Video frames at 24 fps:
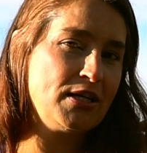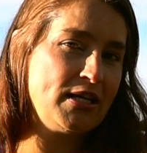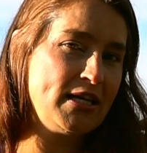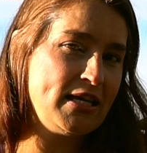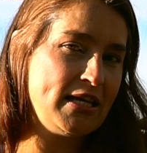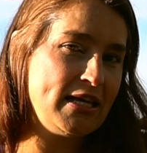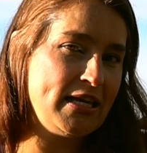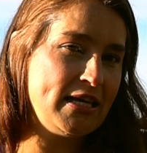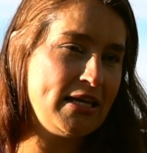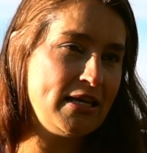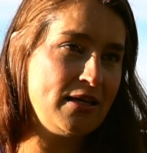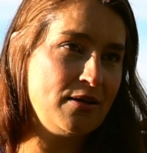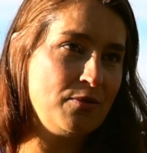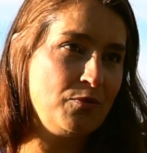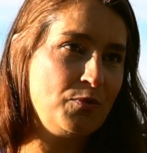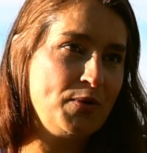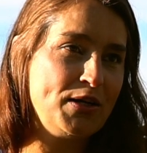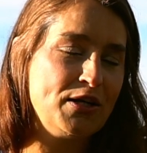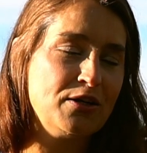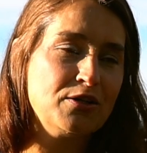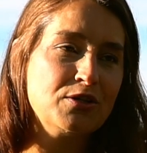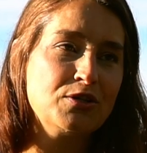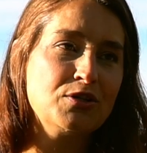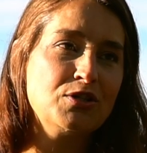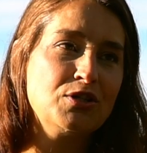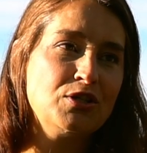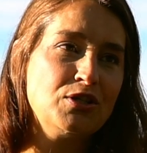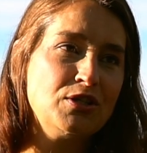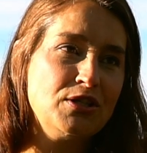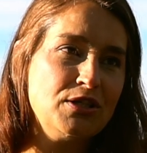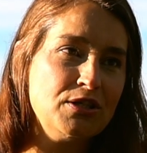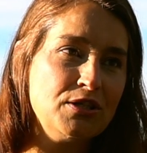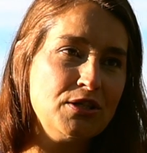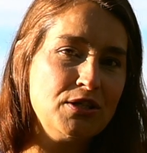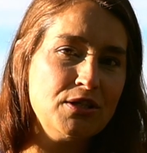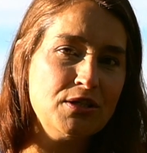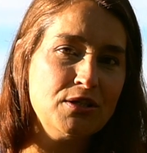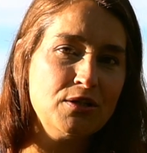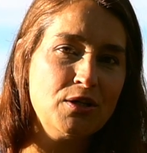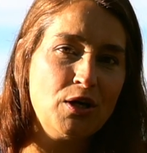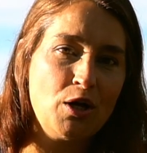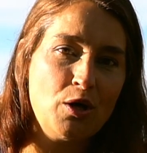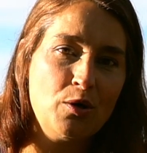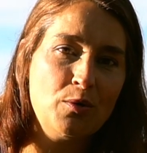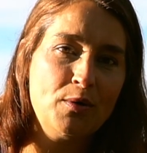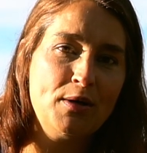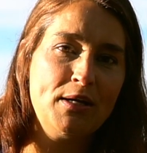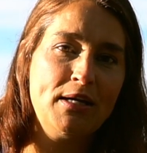key, we are still
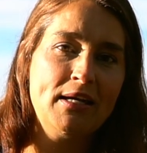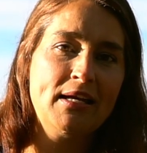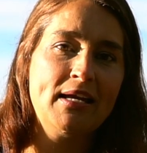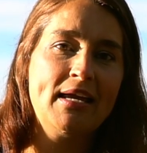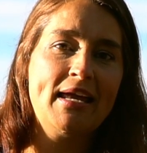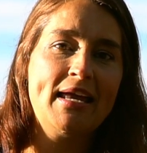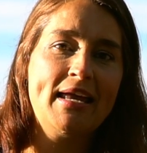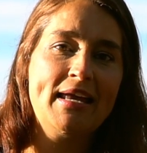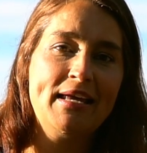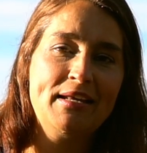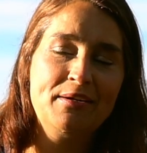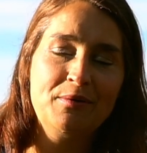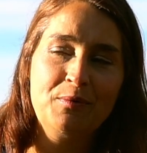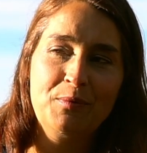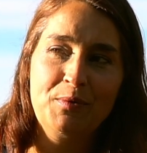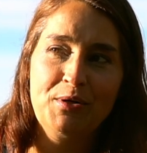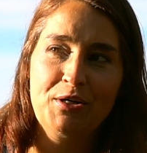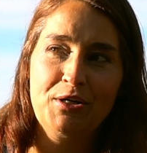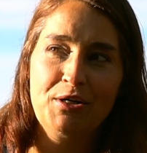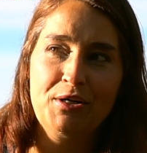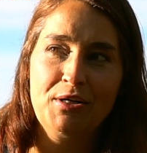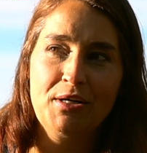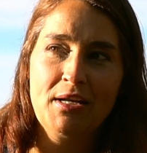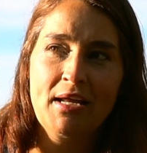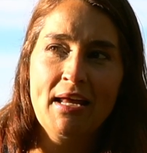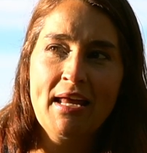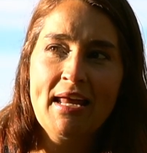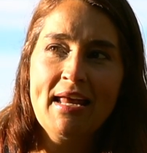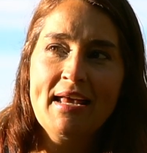going inward,